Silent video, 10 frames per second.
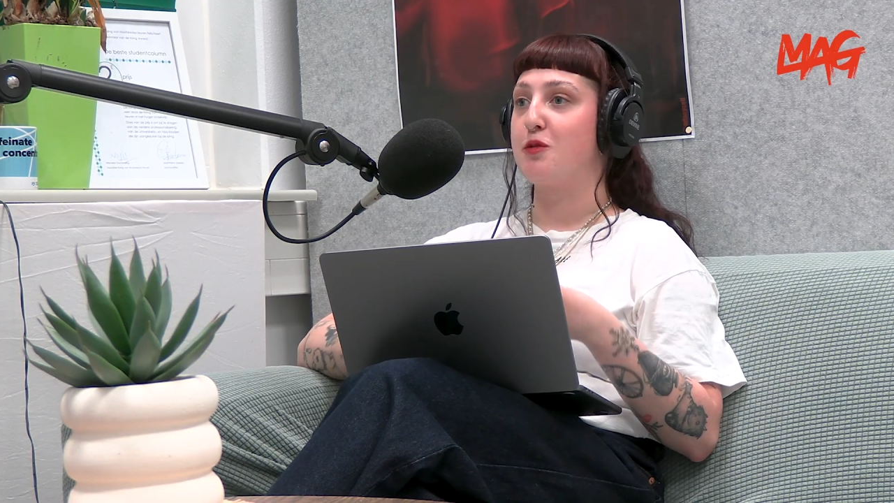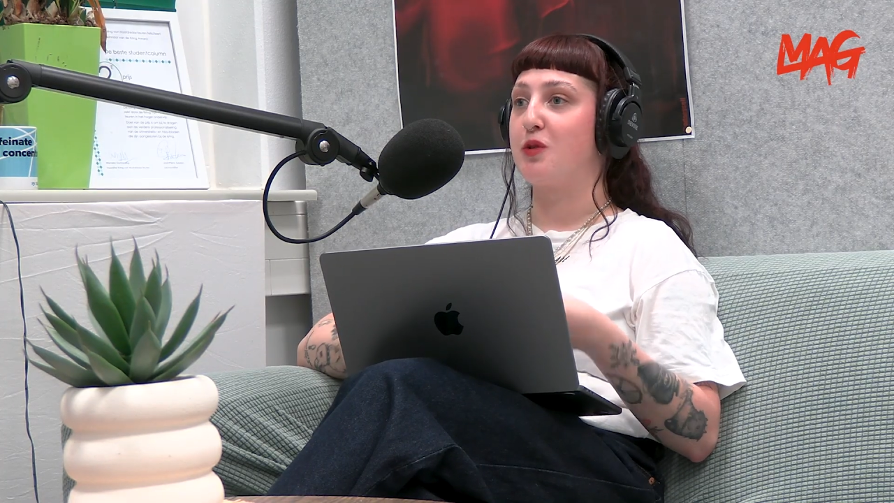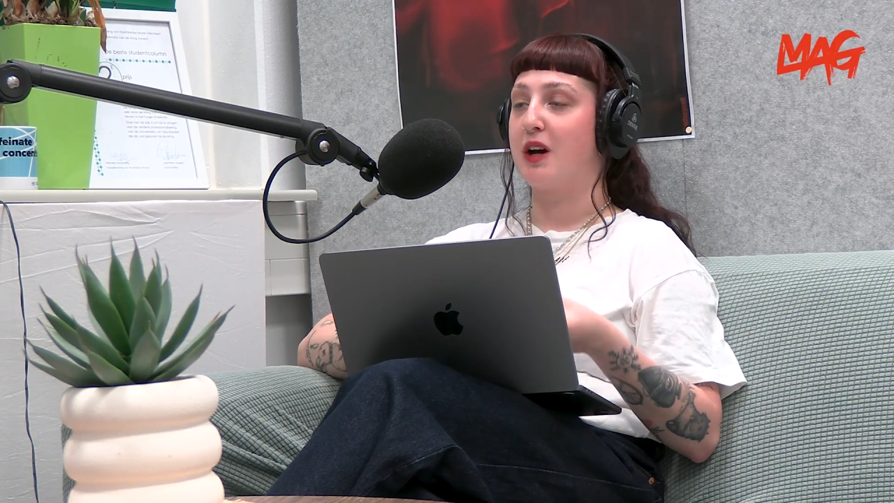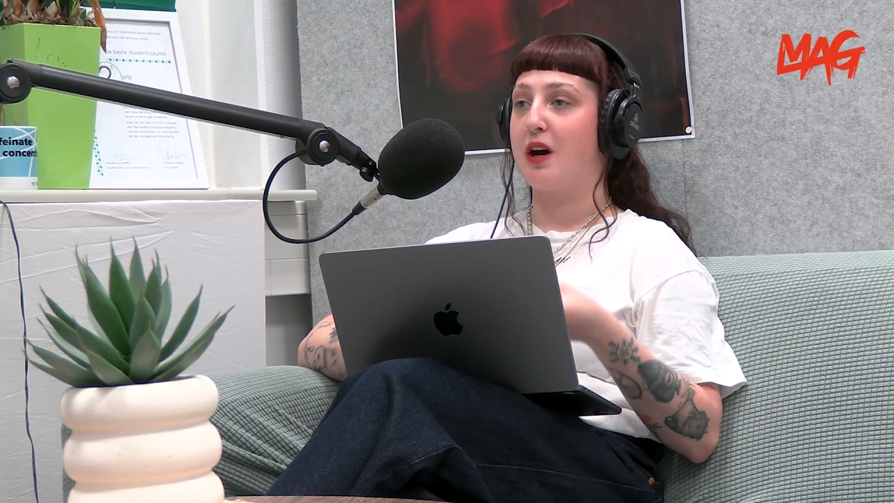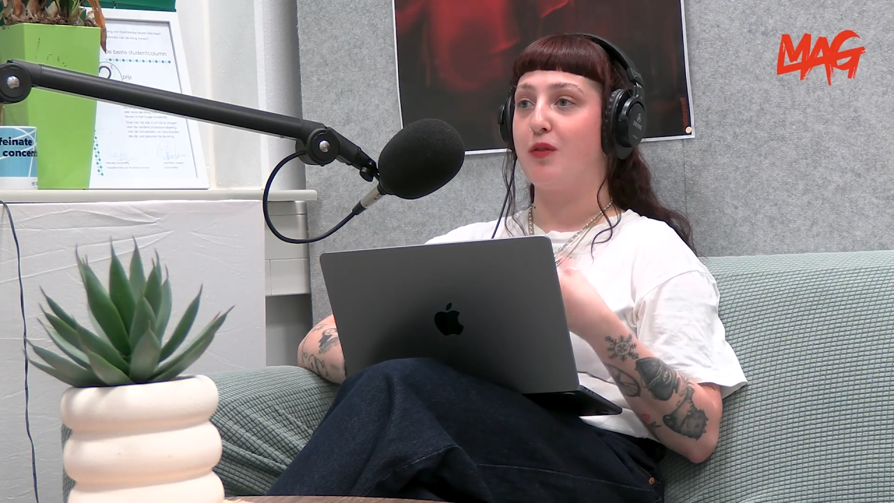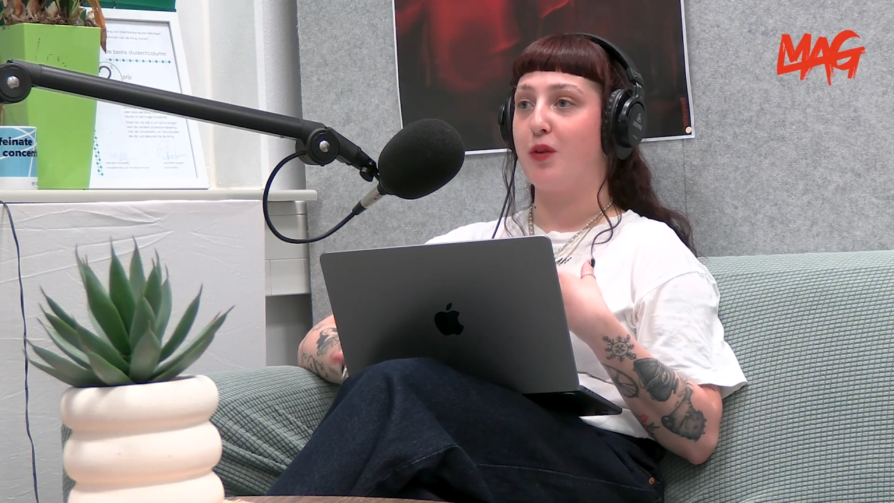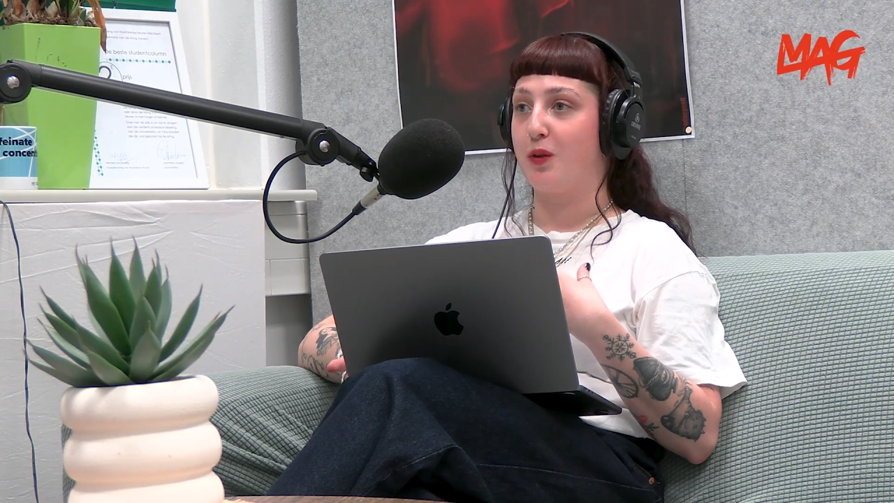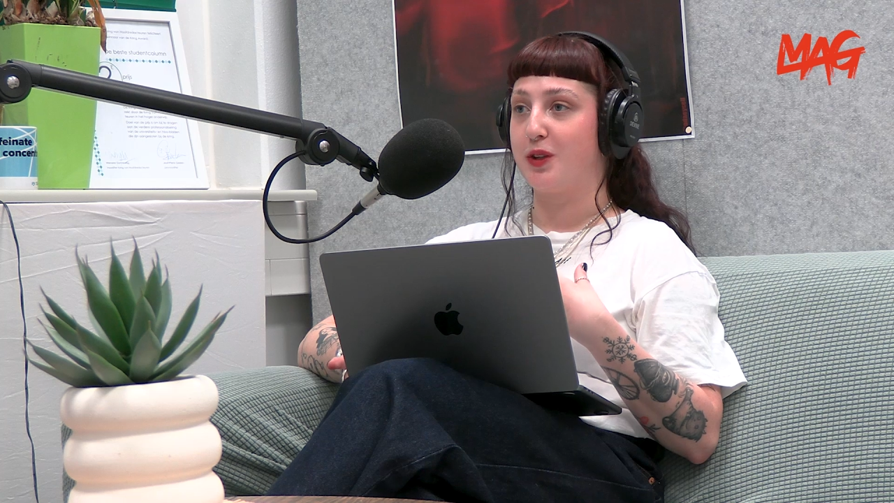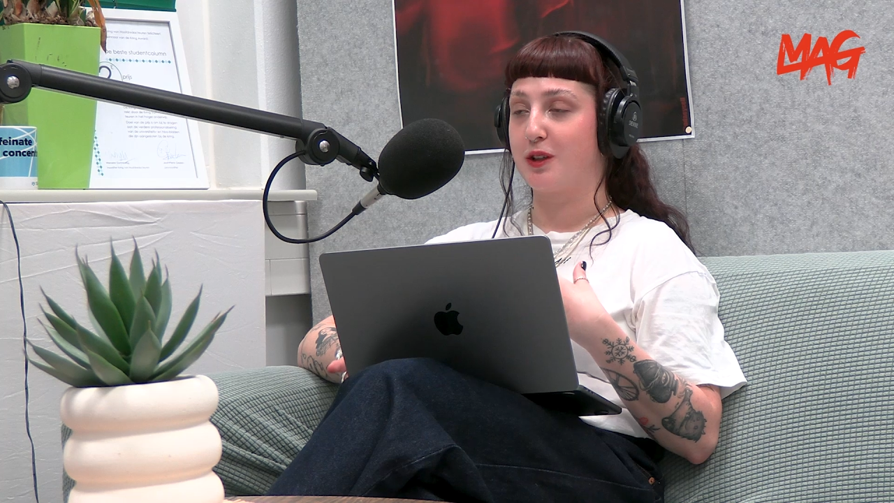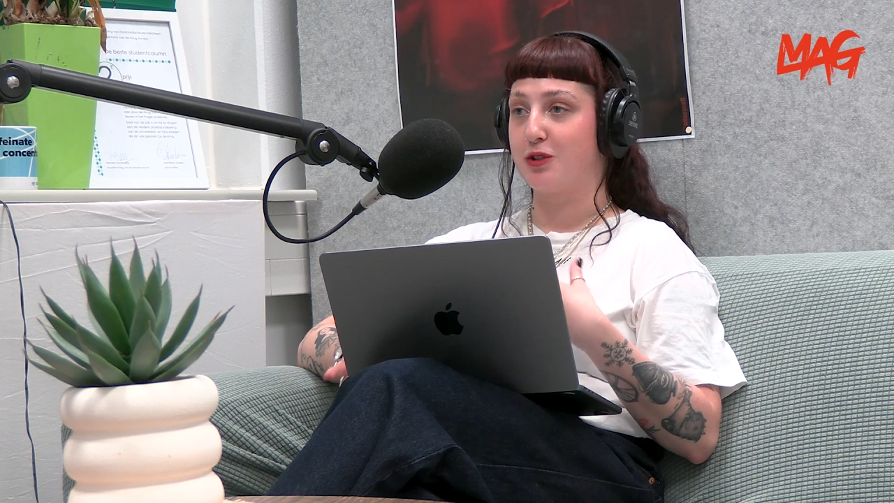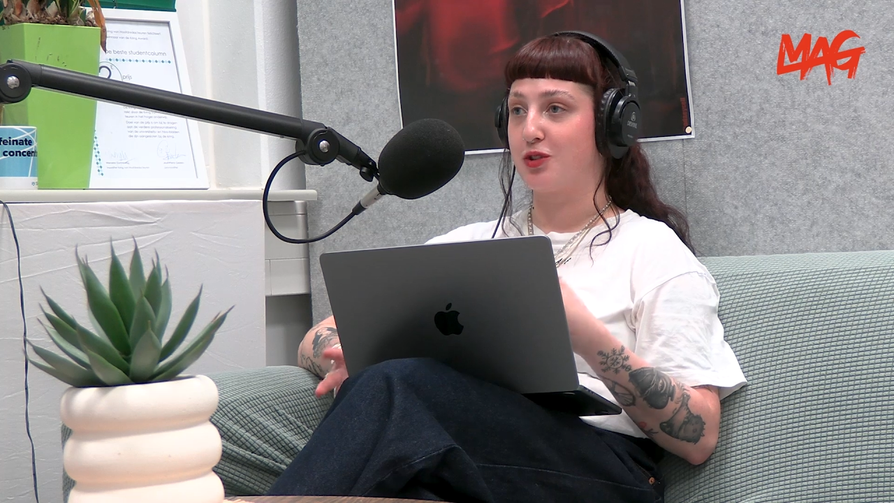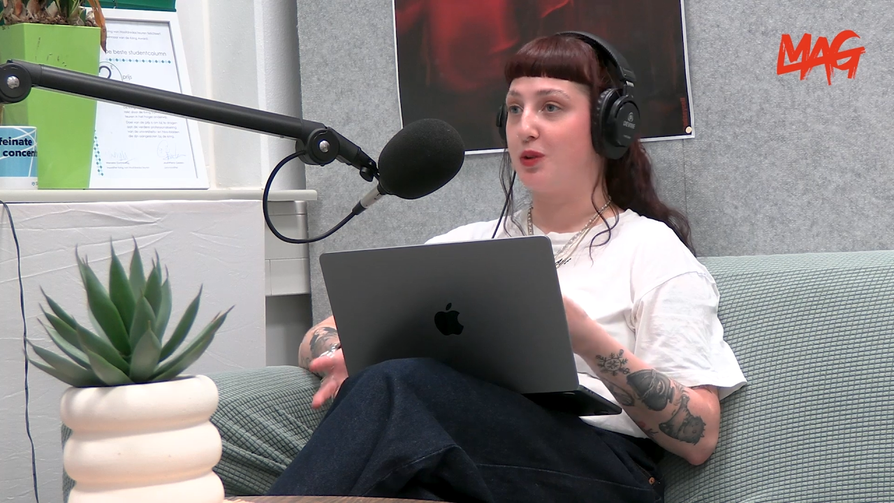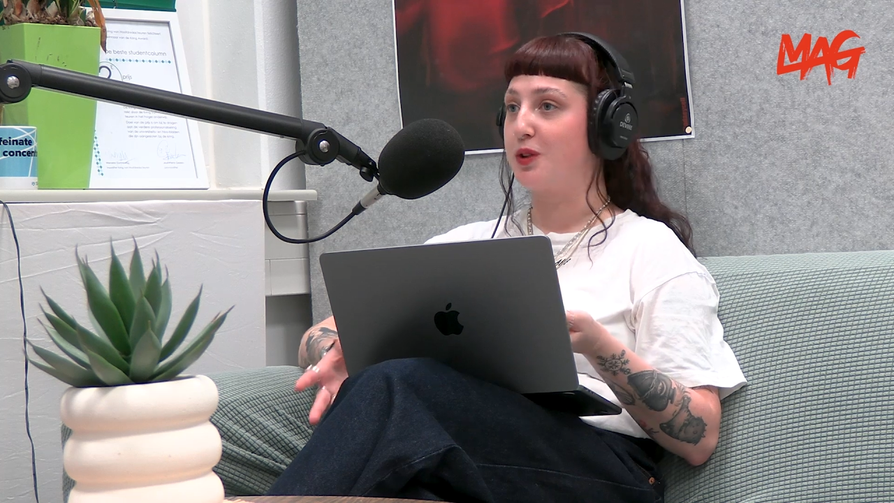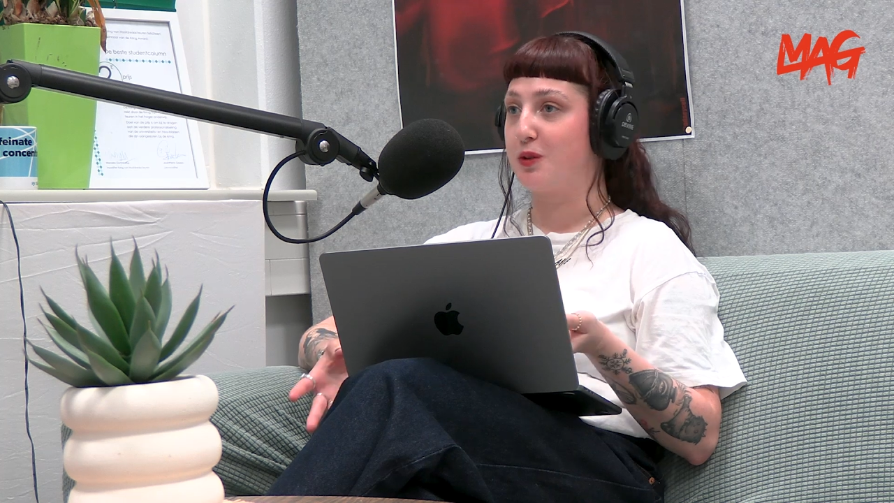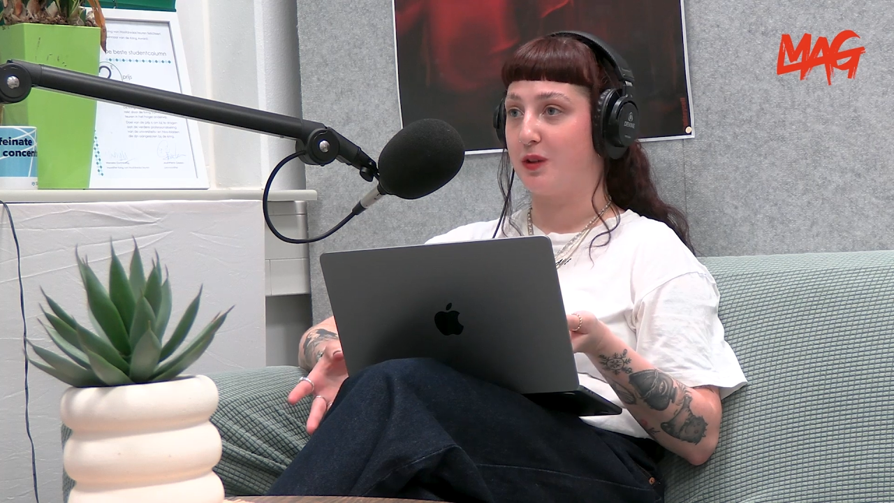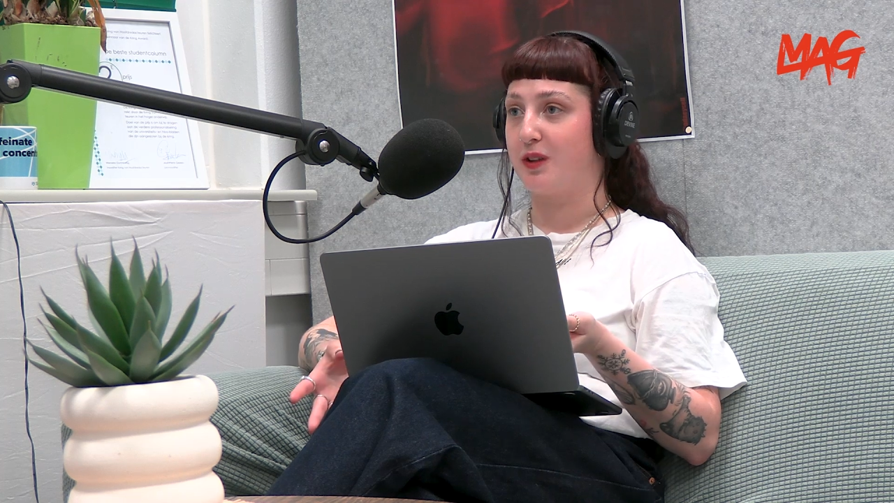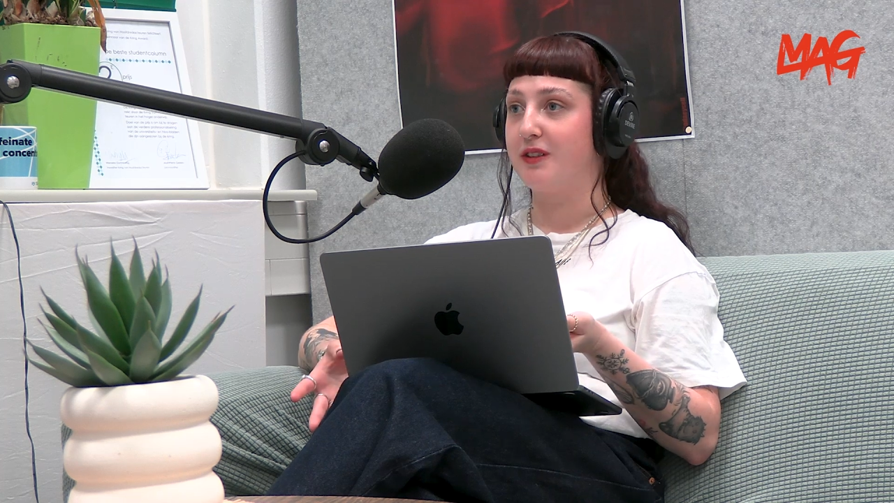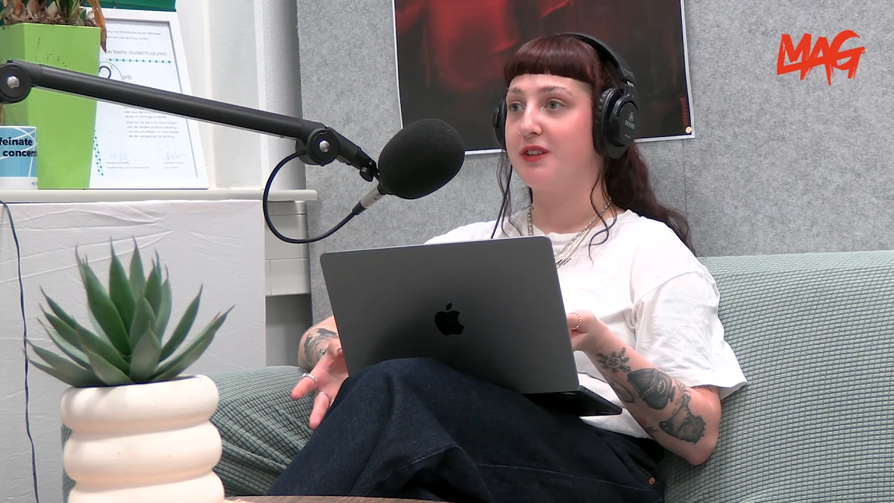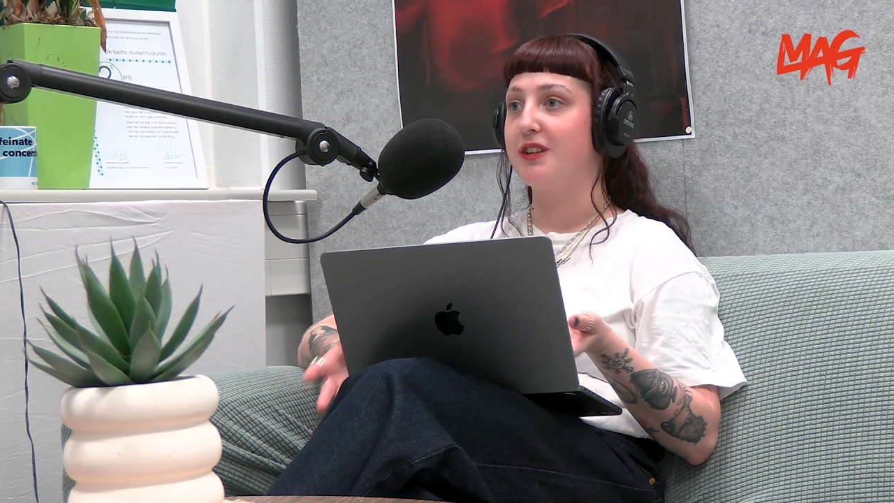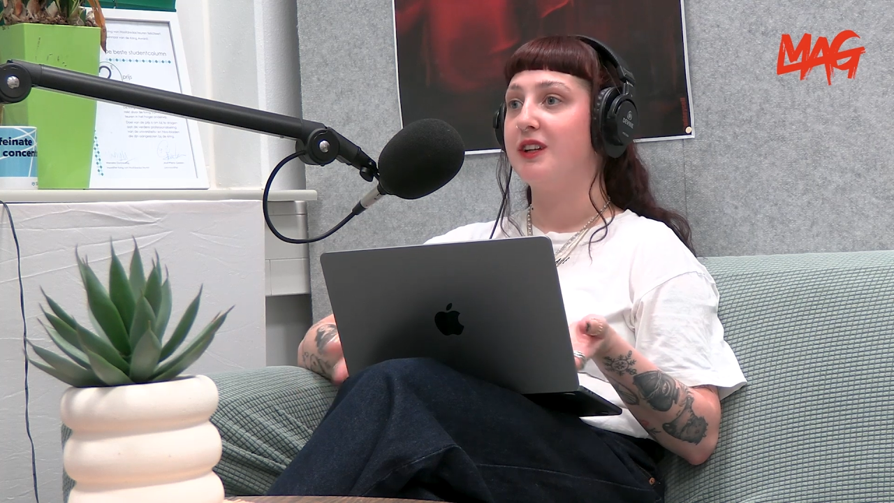You will have all the control you
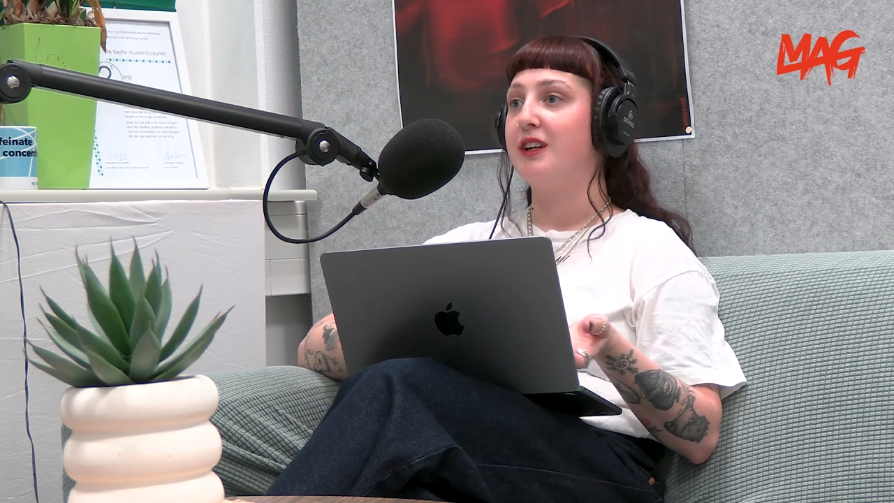want.